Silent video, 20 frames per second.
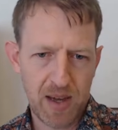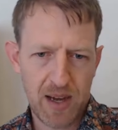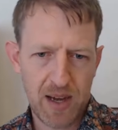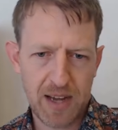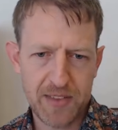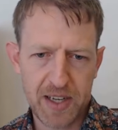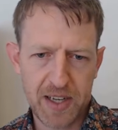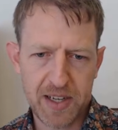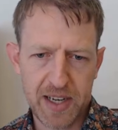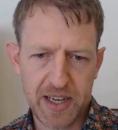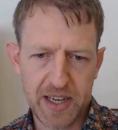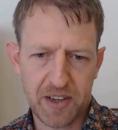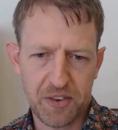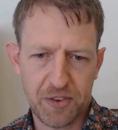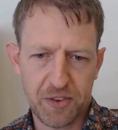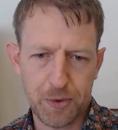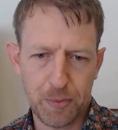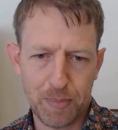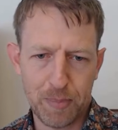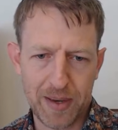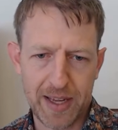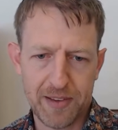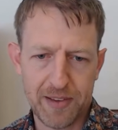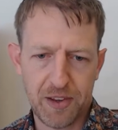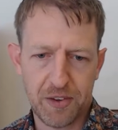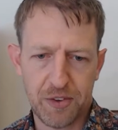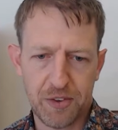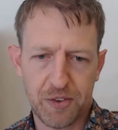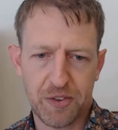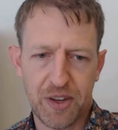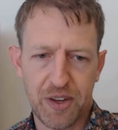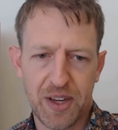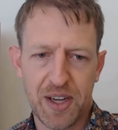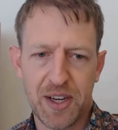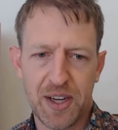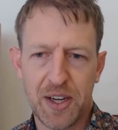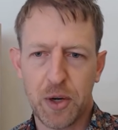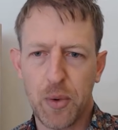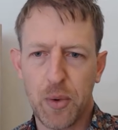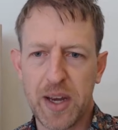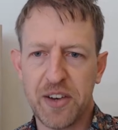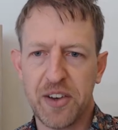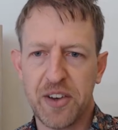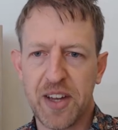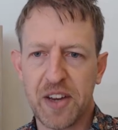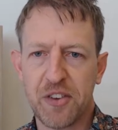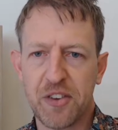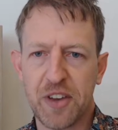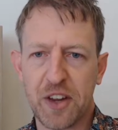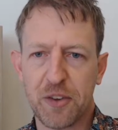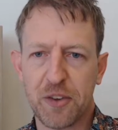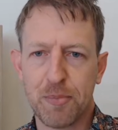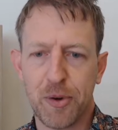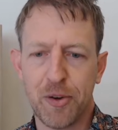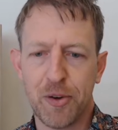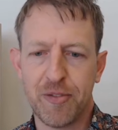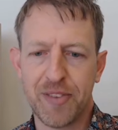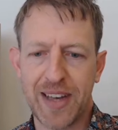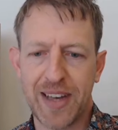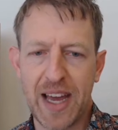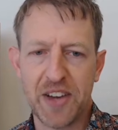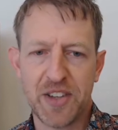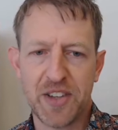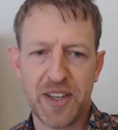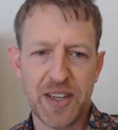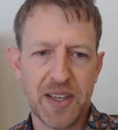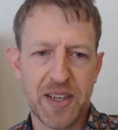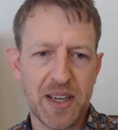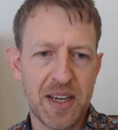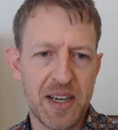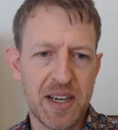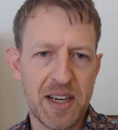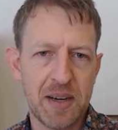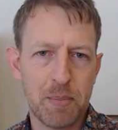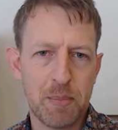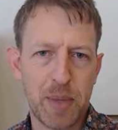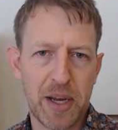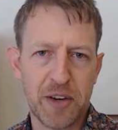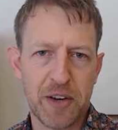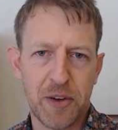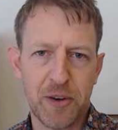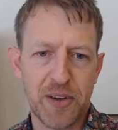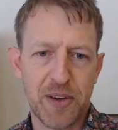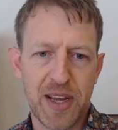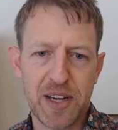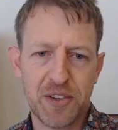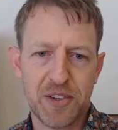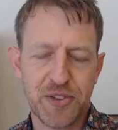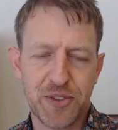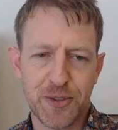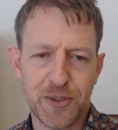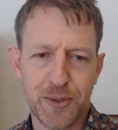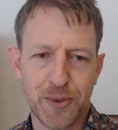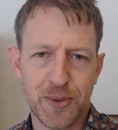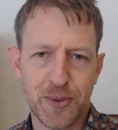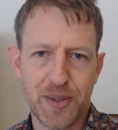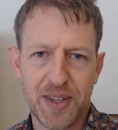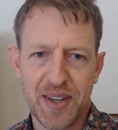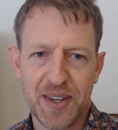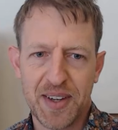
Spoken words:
I think I can still play this queen to d6 move later, but I don't need to